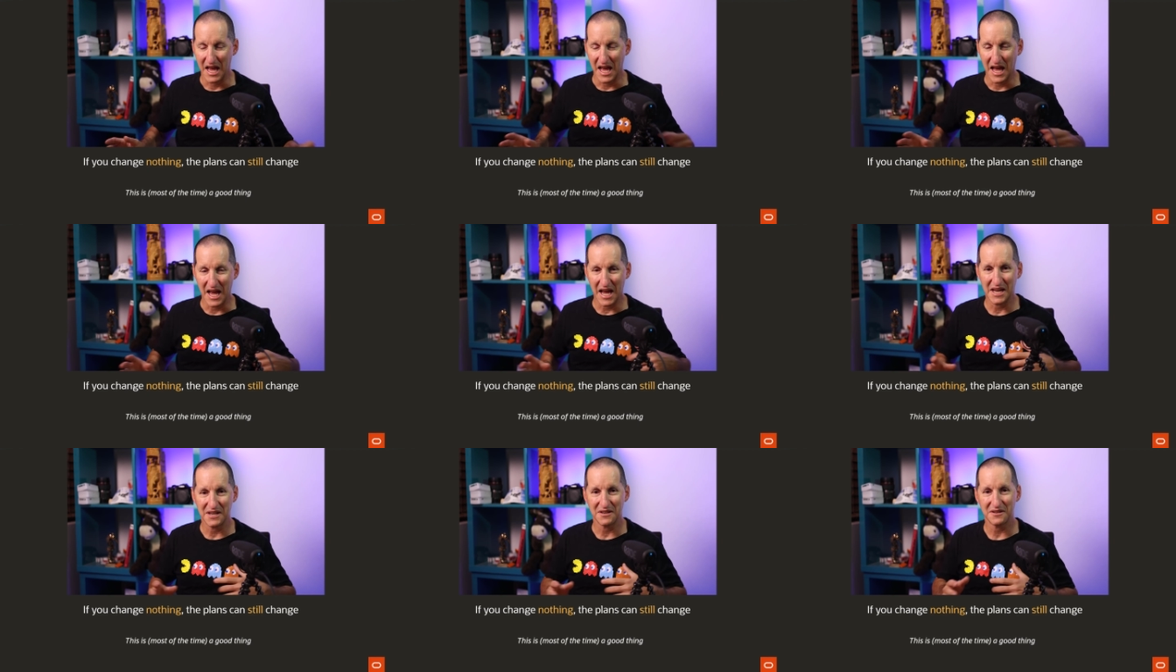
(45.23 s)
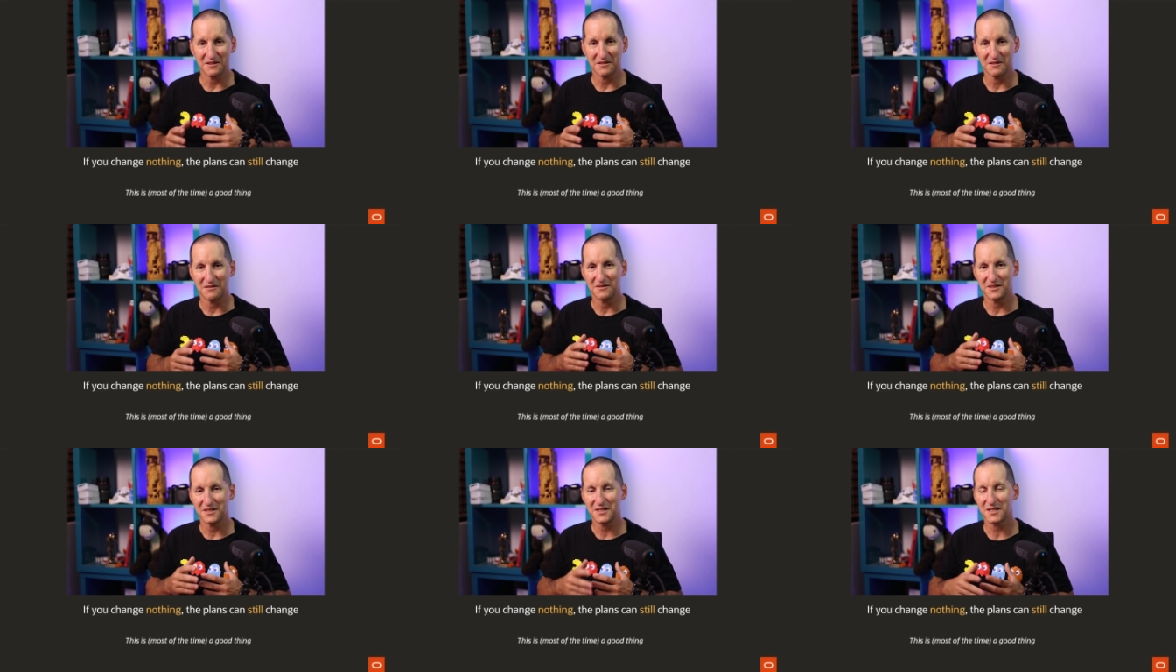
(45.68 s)
And
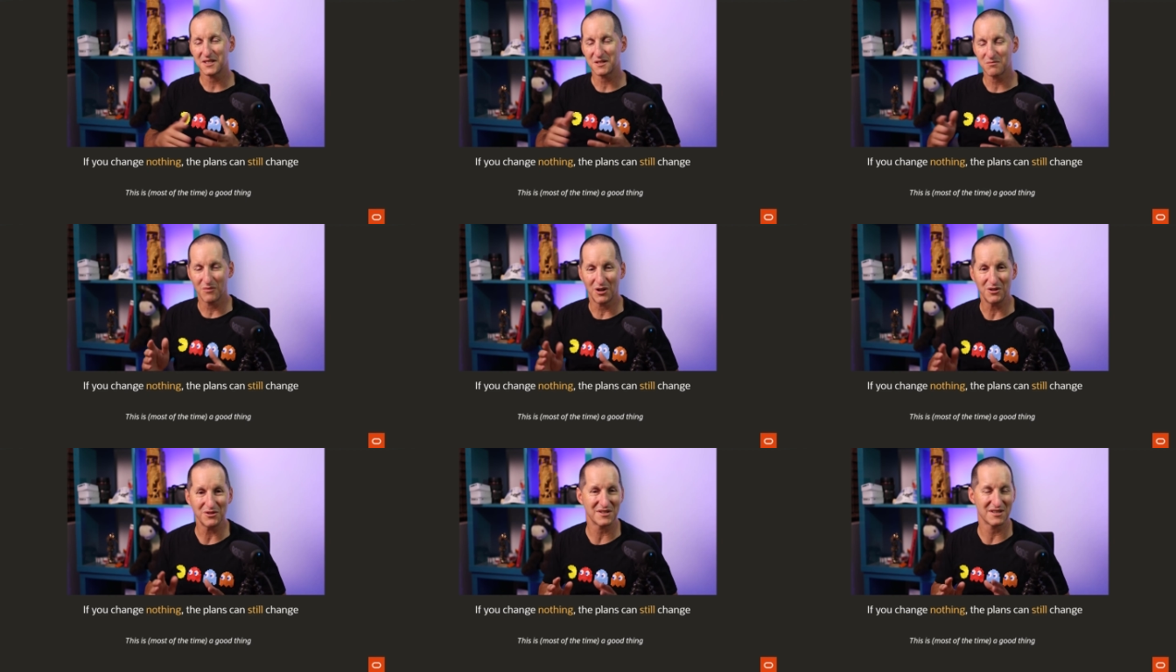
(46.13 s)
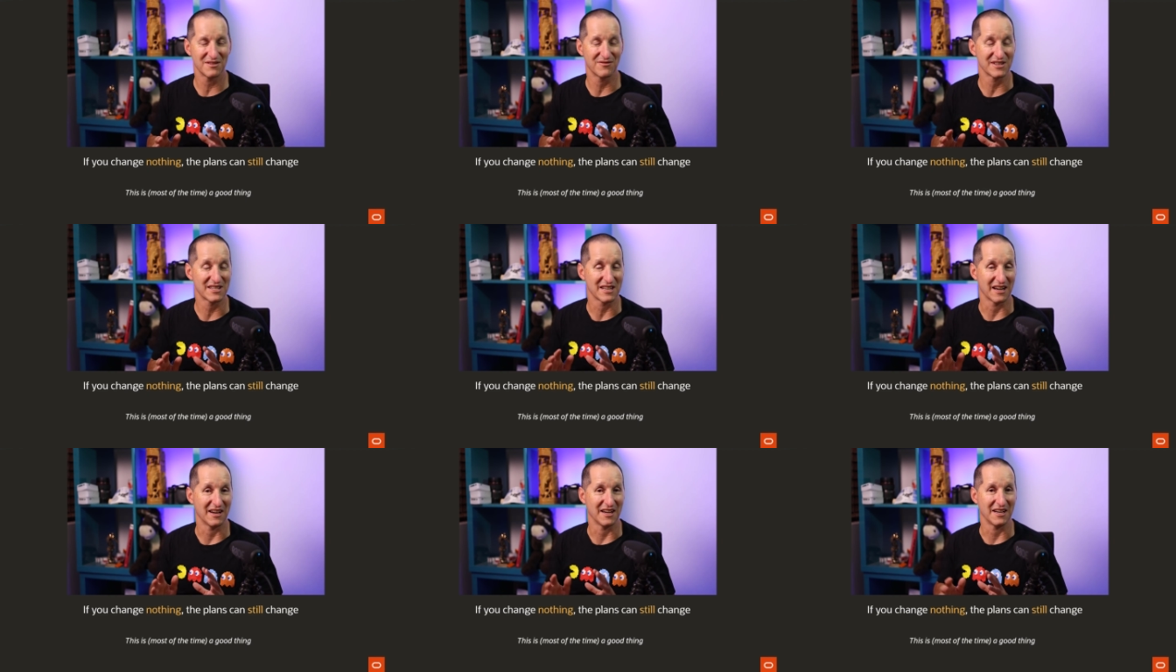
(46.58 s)
this is most of the
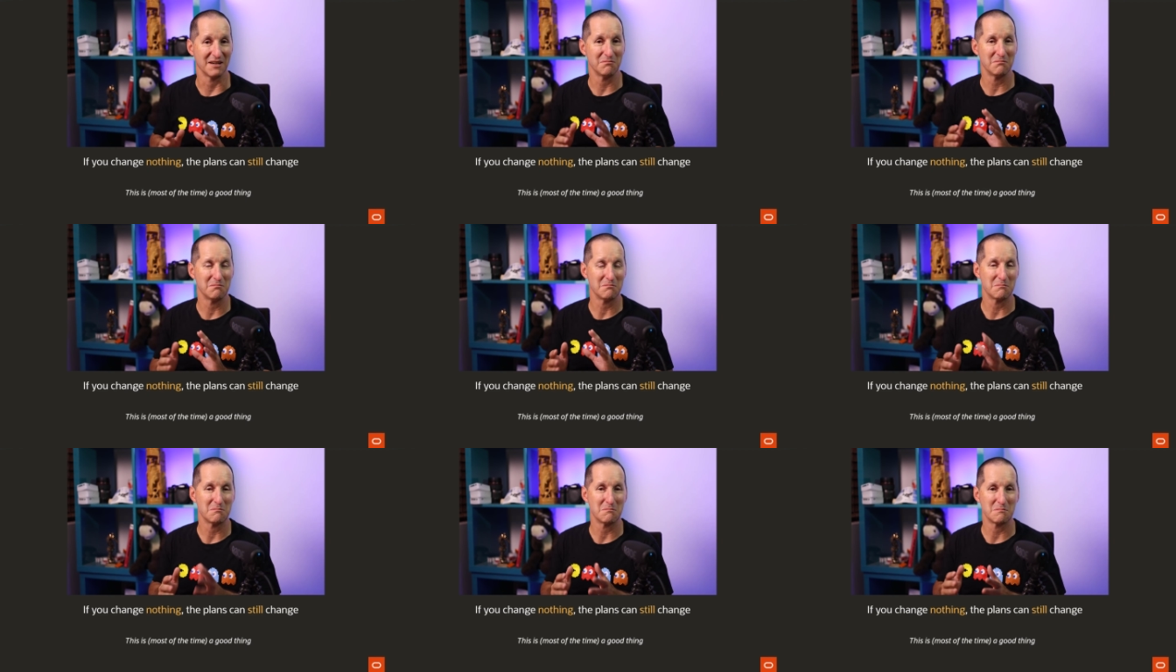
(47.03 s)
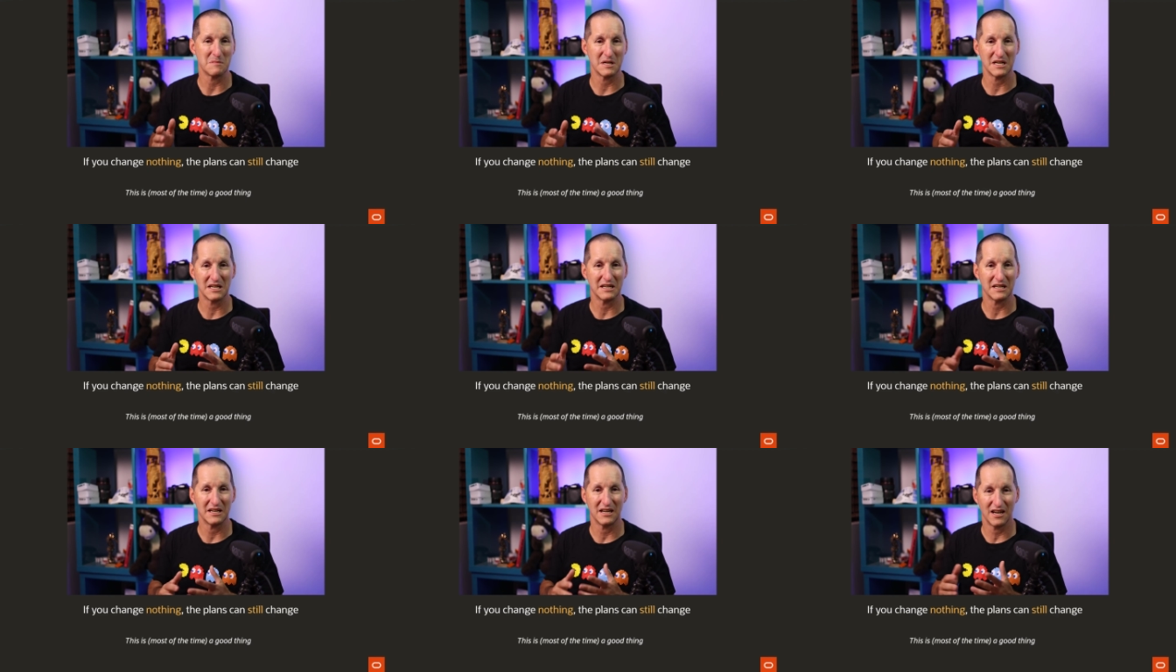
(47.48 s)
time
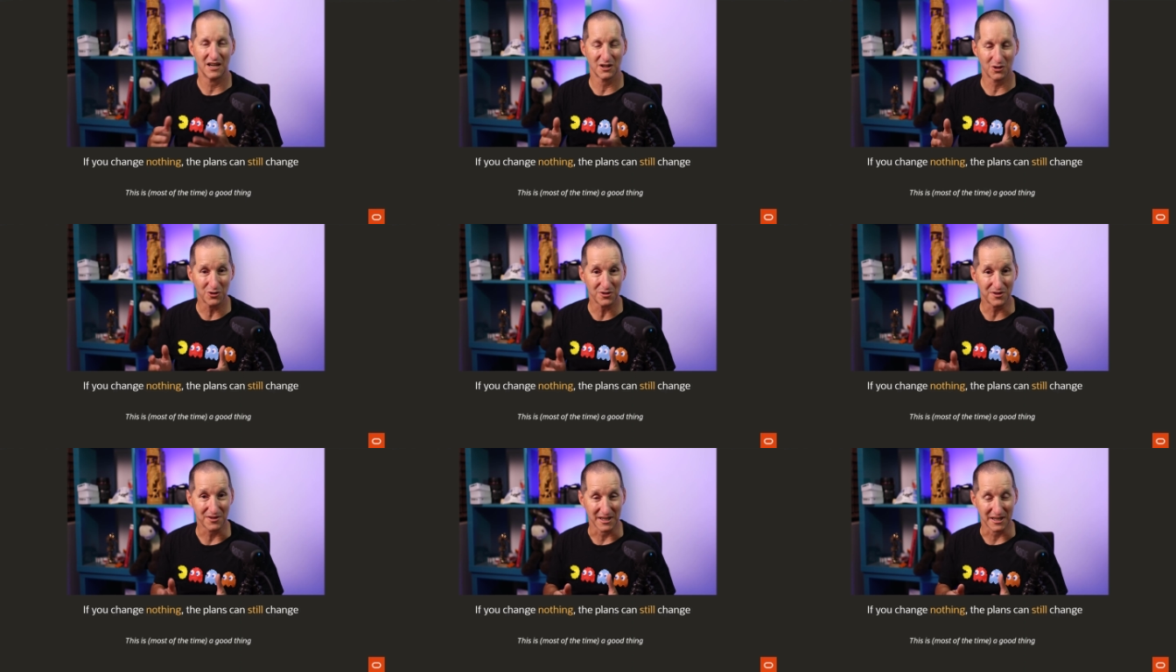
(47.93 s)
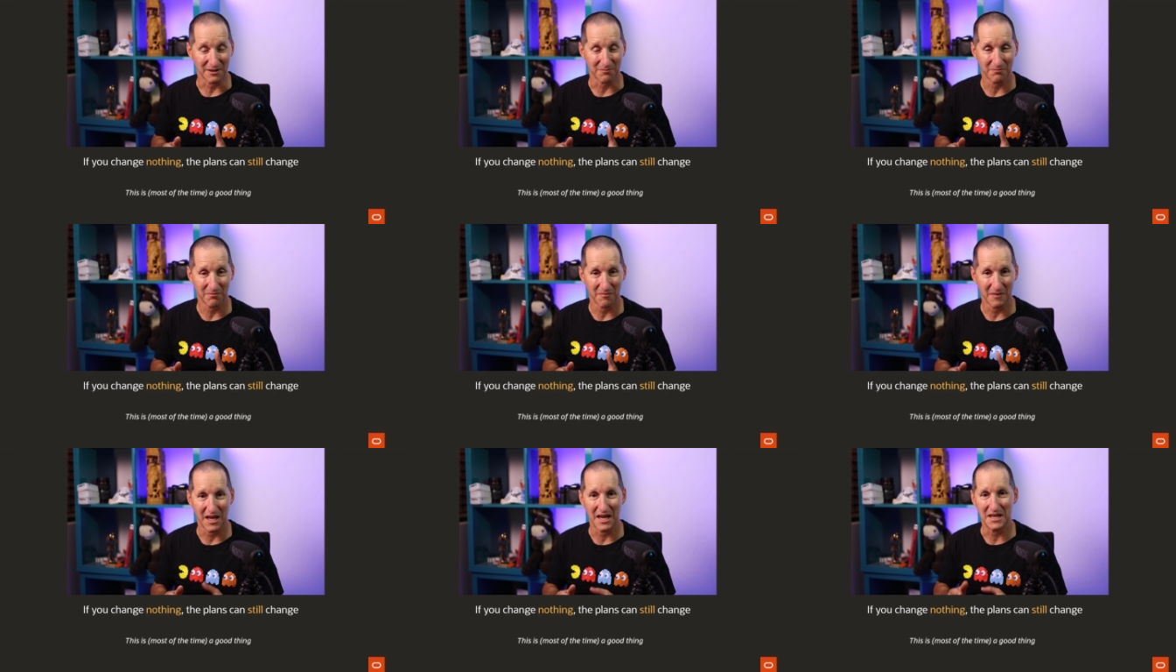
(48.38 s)
a good thing.
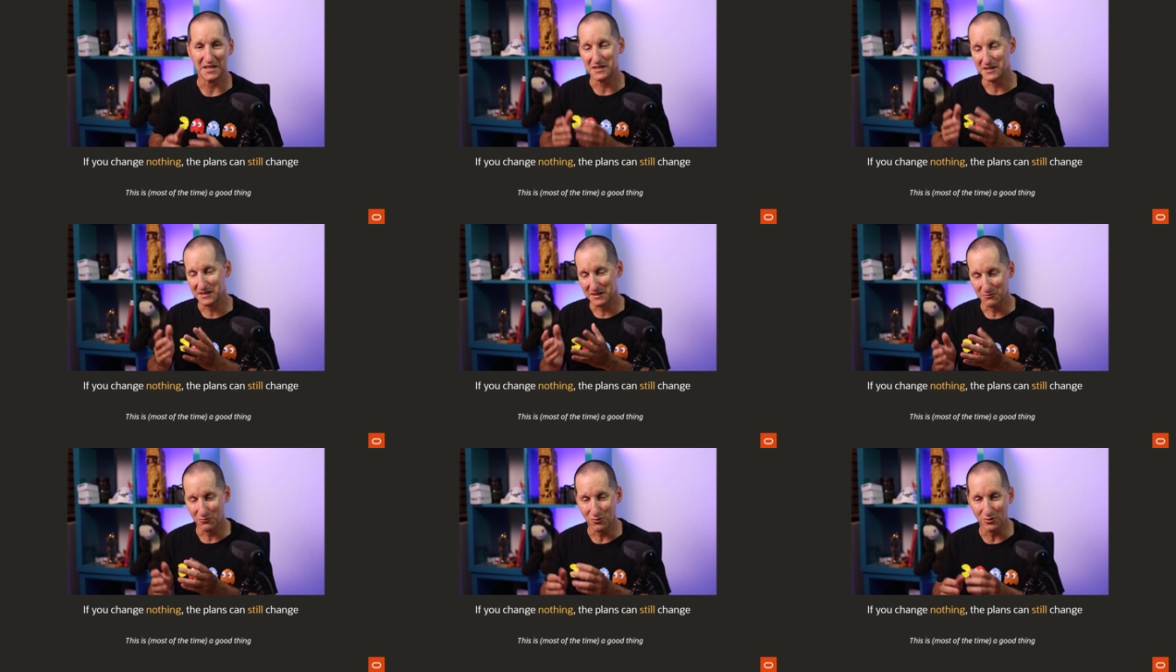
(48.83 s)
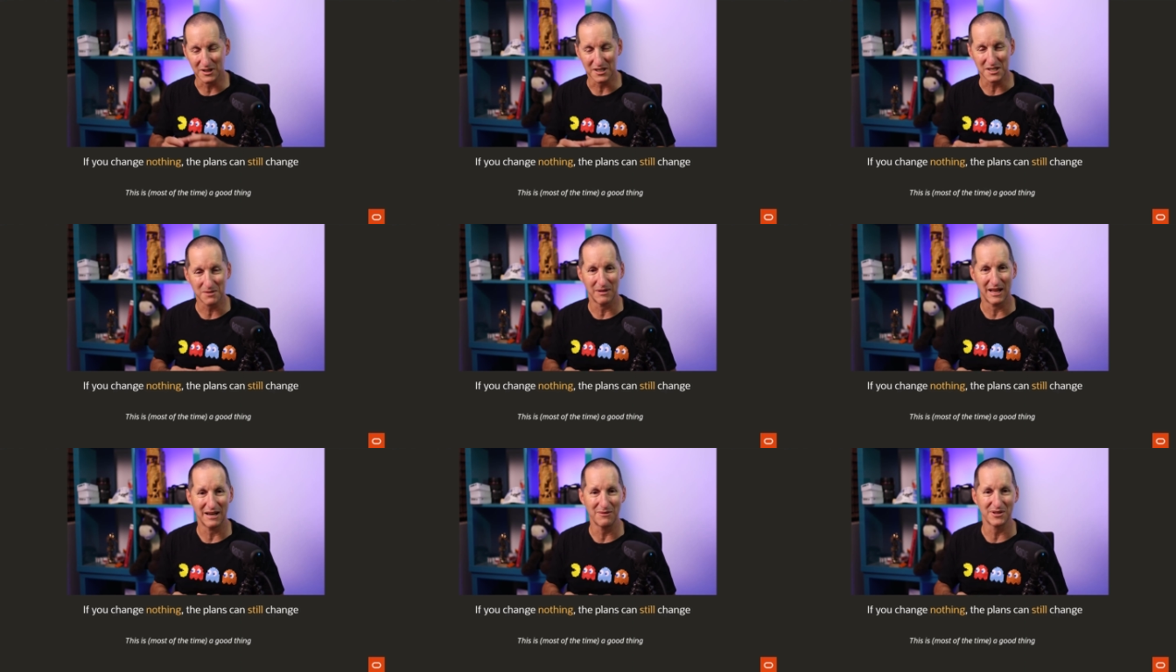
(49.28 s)
And we'll
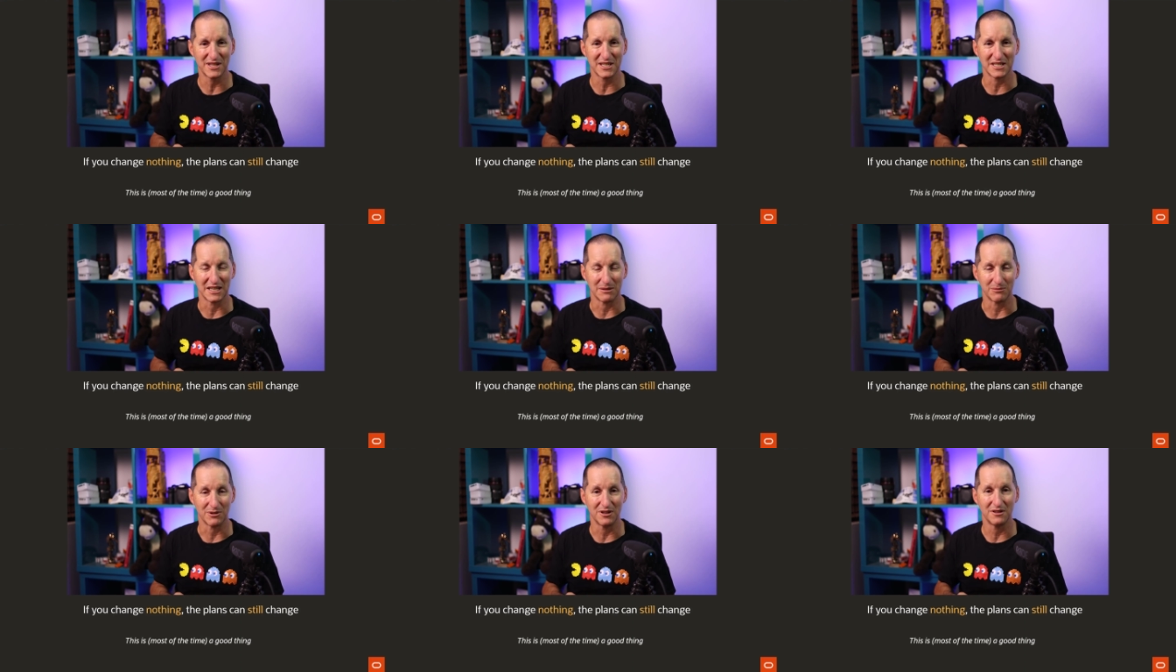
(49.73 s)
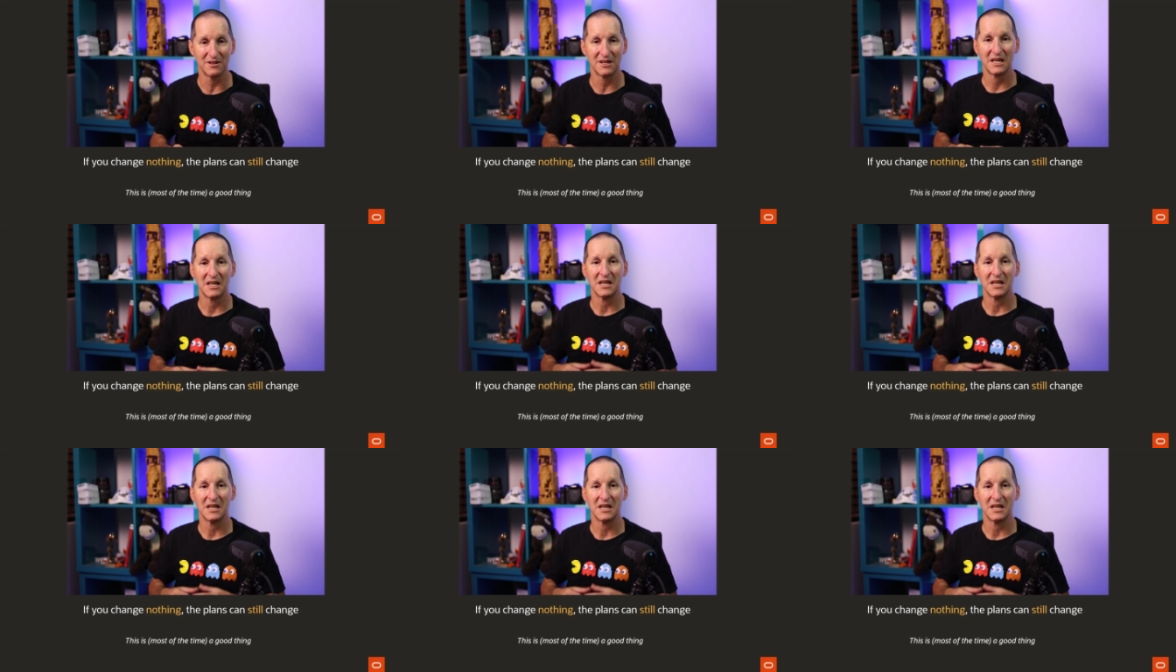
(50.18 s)
explain with the demo.